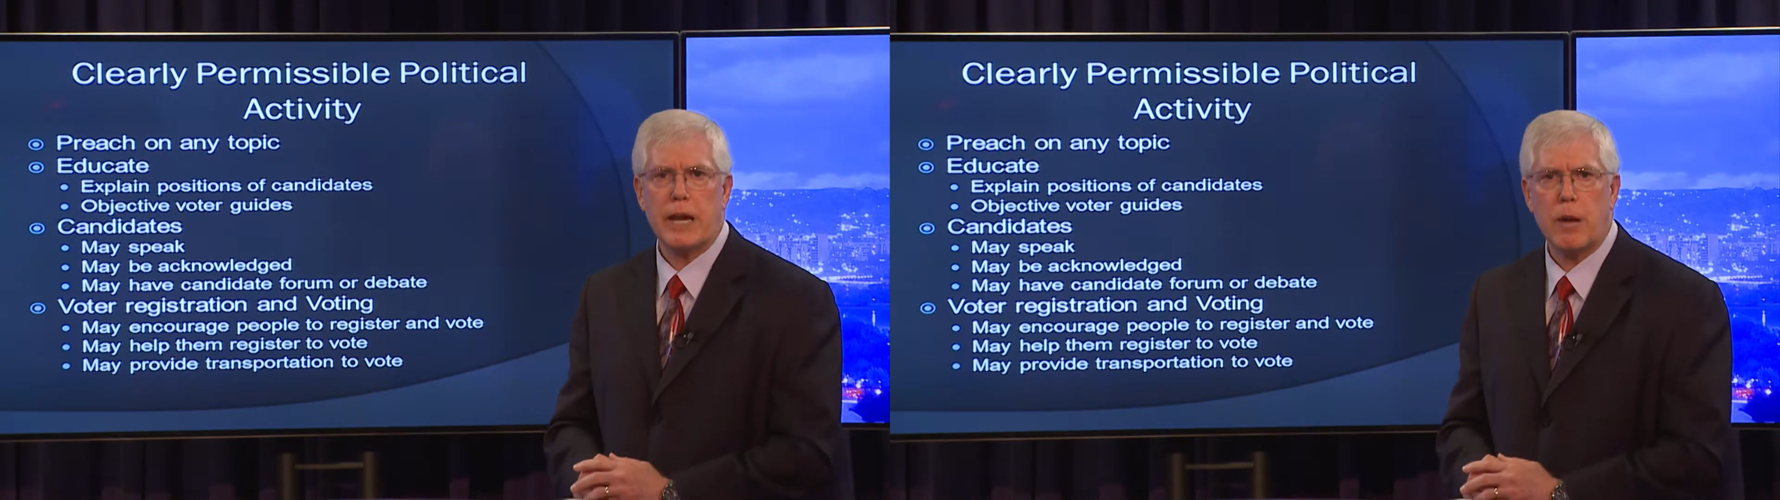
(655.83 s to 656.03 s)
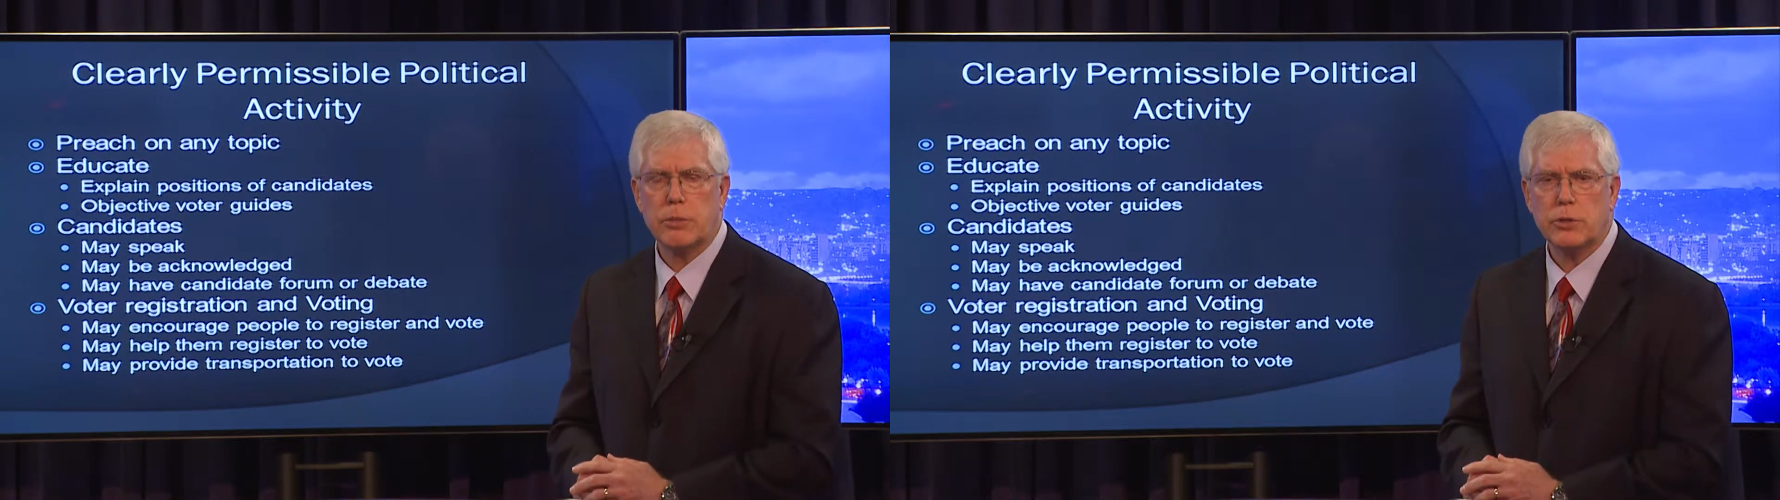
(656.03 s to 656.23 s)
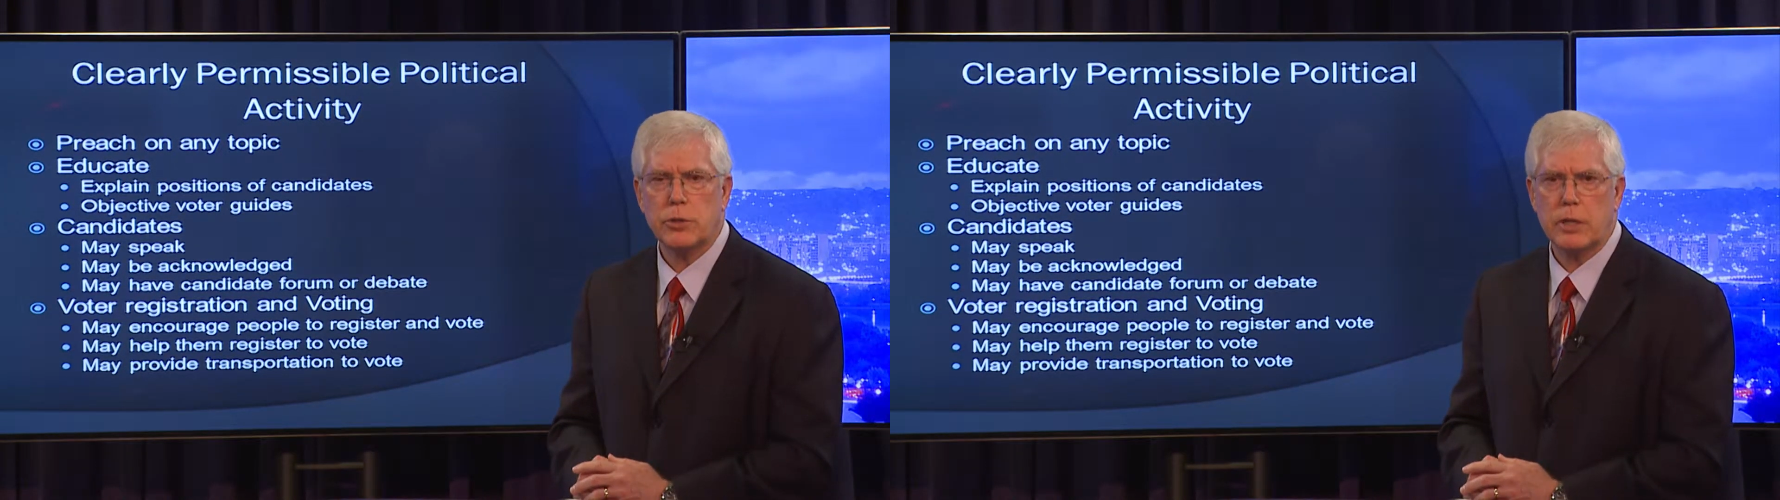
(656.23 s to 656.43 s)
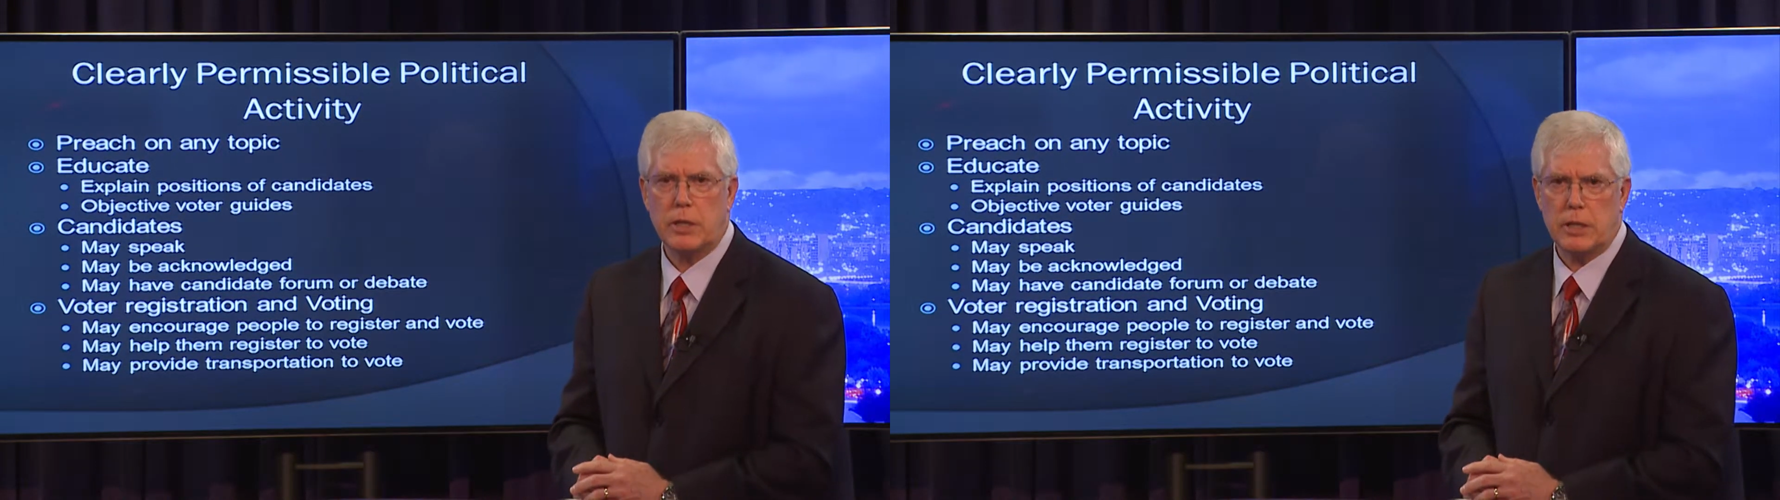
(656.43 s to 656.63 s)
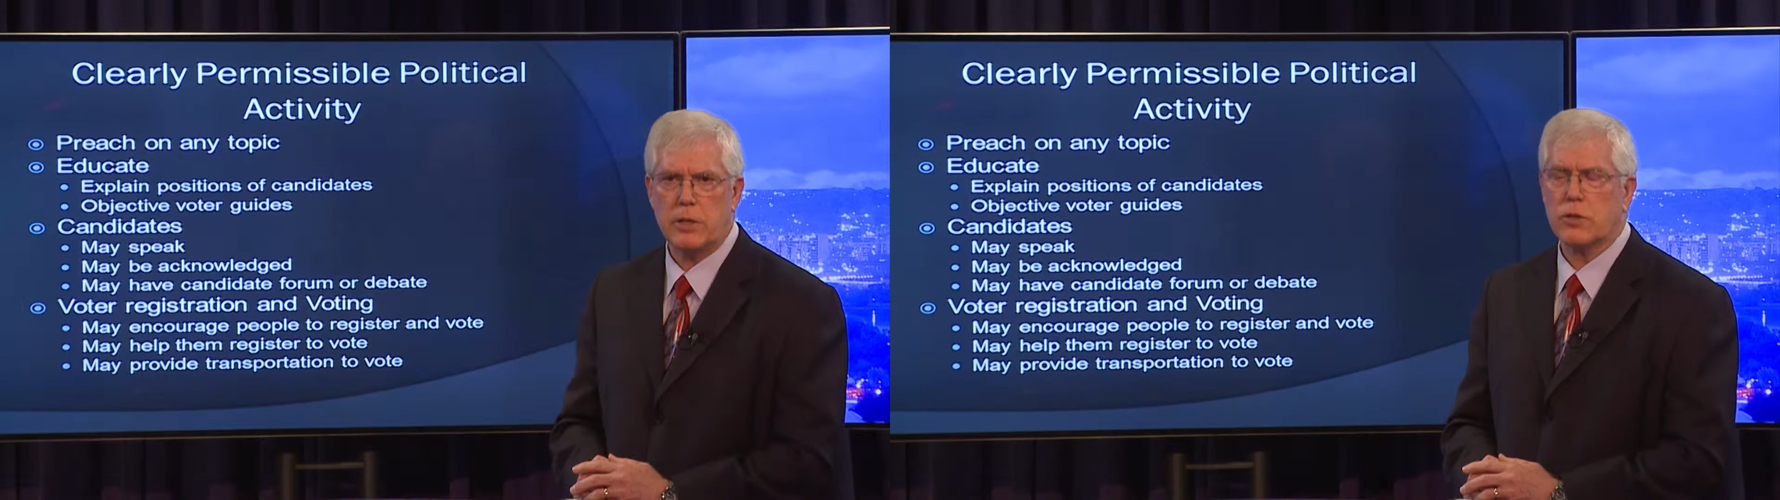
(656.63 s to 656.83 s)

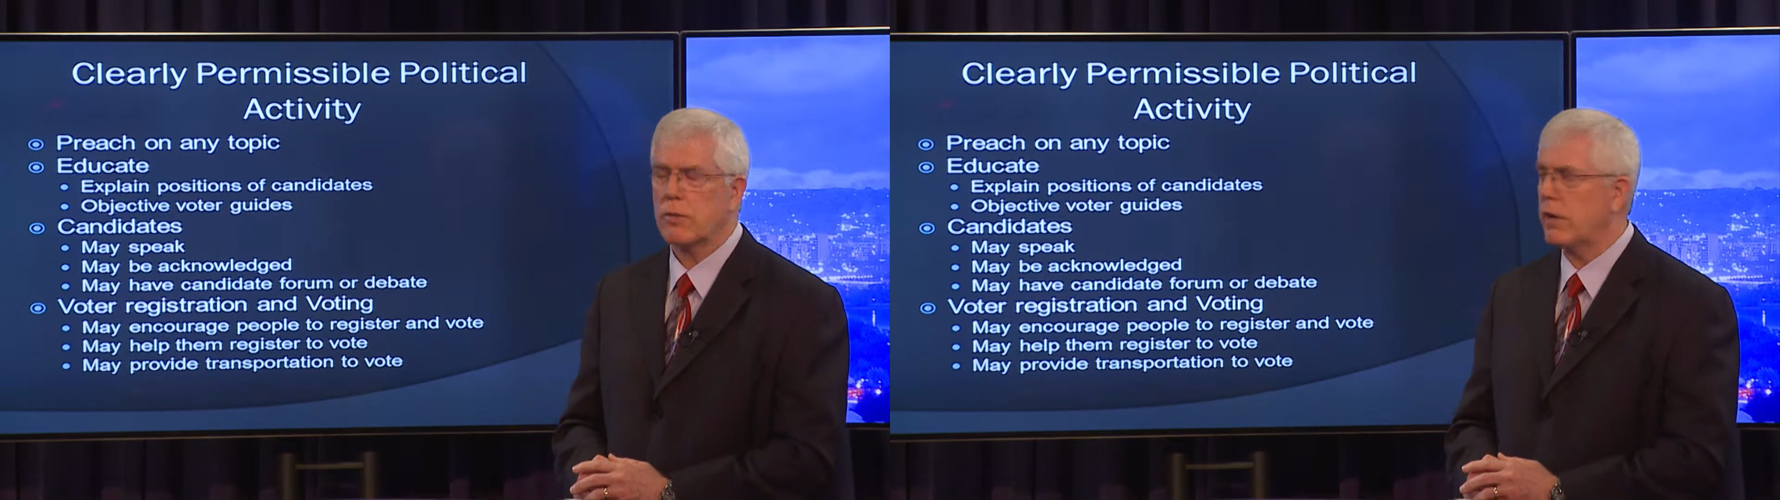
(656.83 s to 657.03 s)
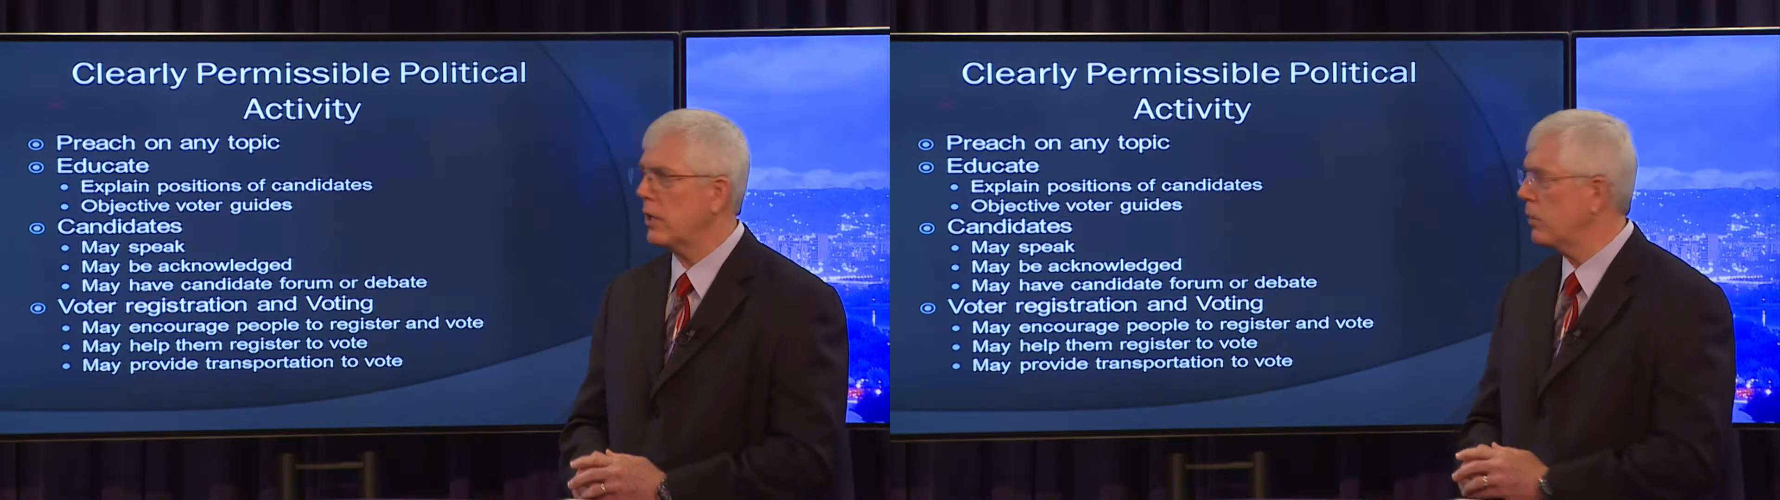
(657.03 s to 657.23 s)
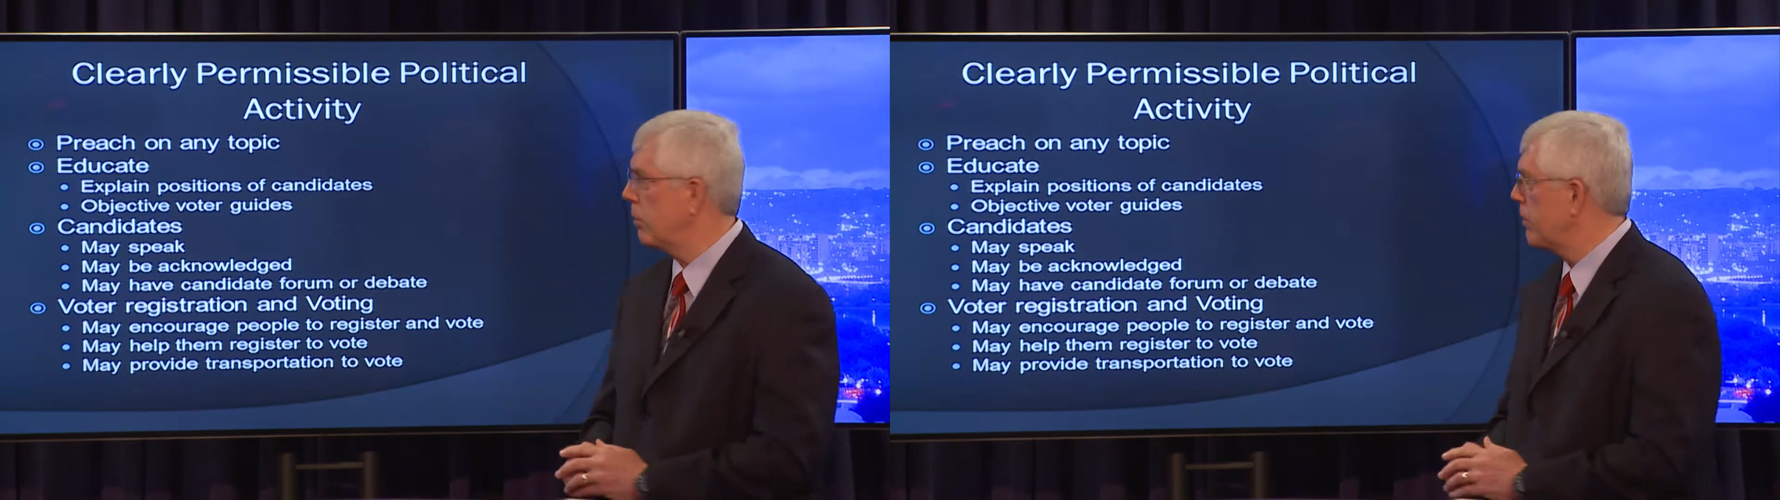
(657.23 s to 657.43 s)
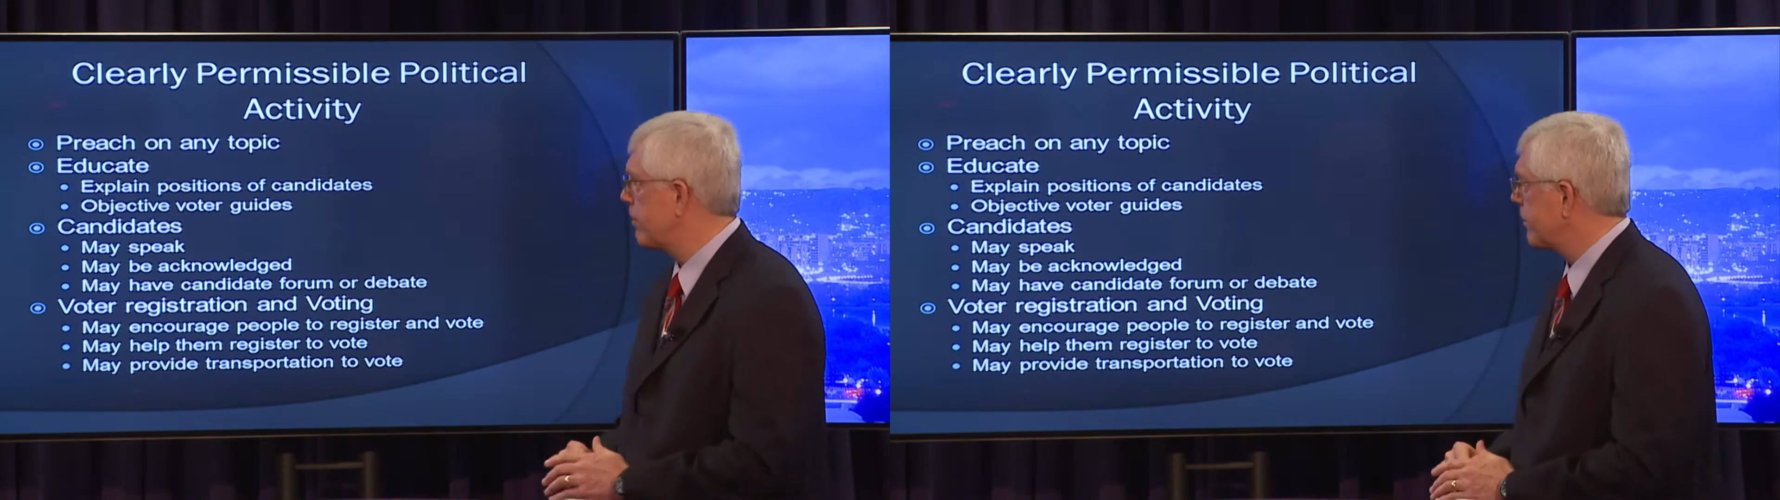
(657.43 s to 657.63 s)
opportunity is available.